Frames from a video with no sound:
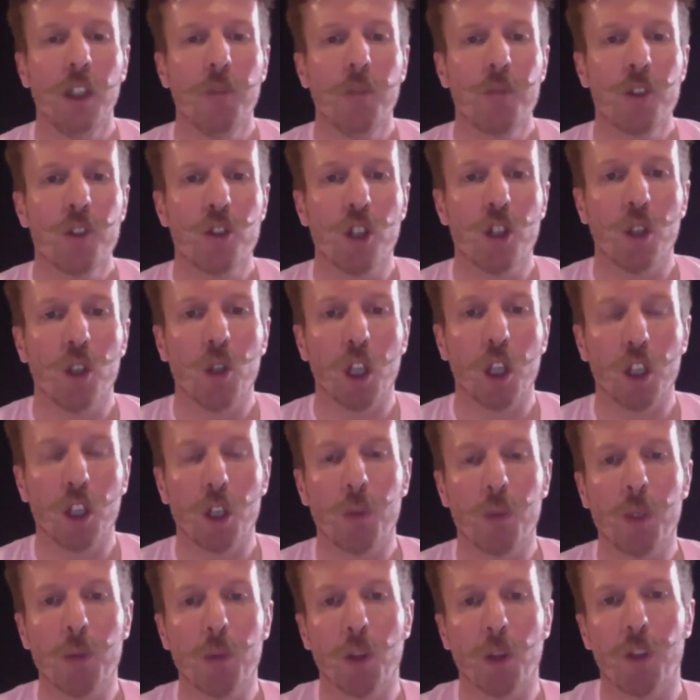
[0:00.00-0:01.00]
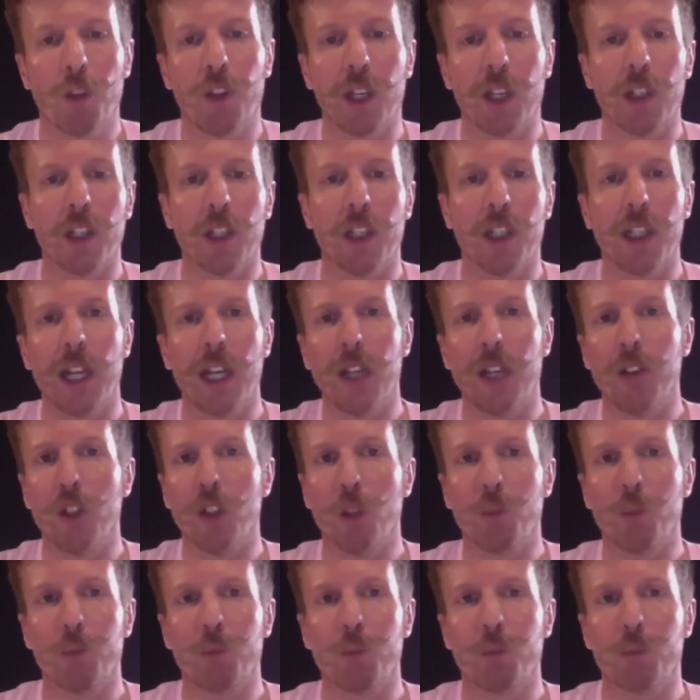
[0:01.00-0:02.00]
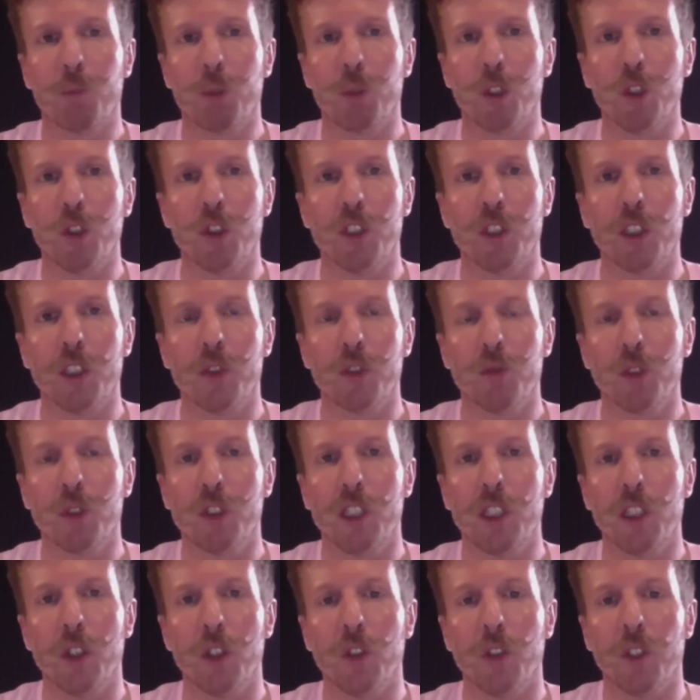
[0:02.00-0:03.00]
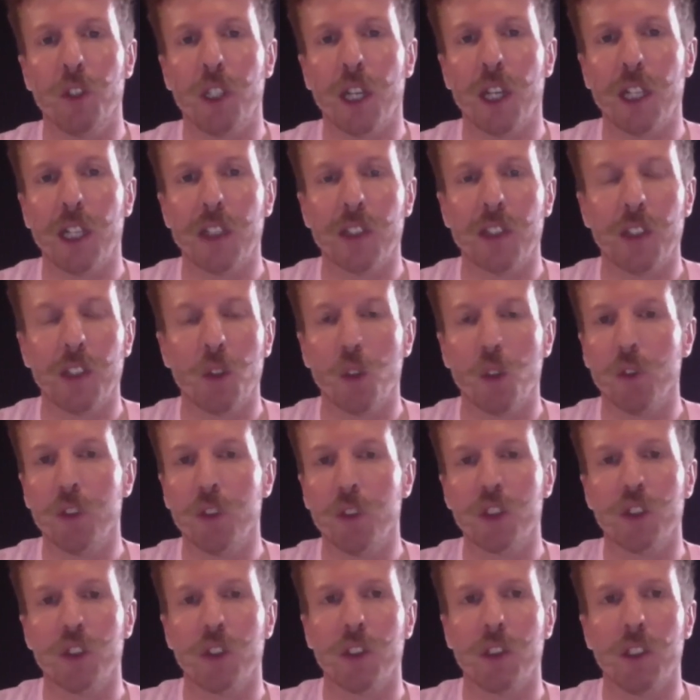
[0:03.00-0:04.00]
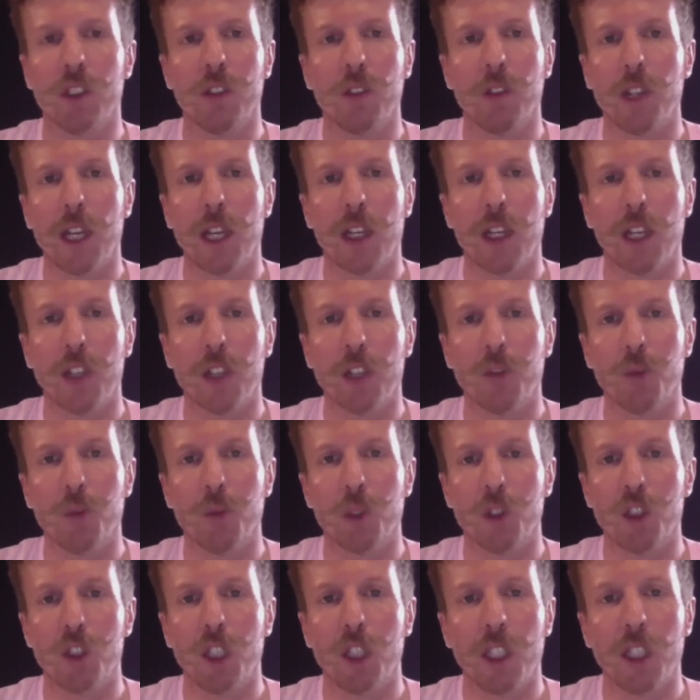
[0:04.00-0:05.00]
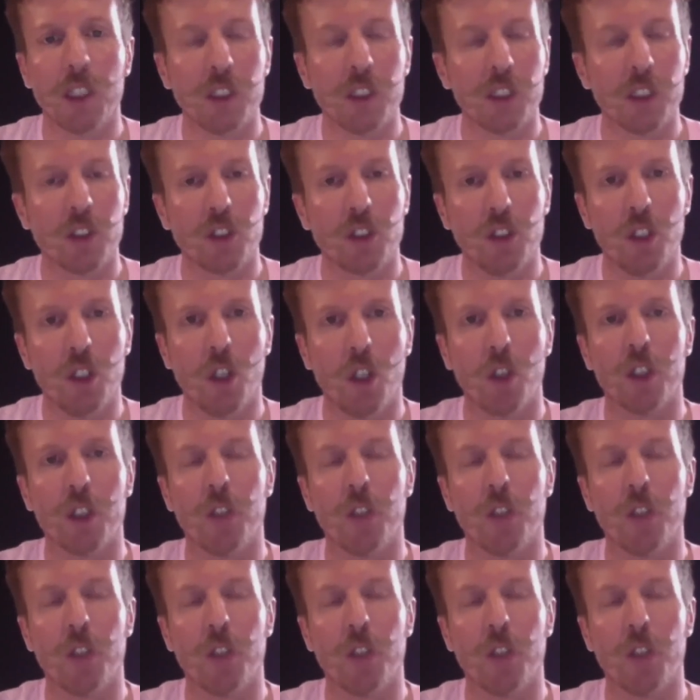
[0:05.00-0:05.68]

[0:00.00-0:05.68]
So a lot of people think, again, they'll produce this routine overnight, then all of a sudden their life will change. It's not.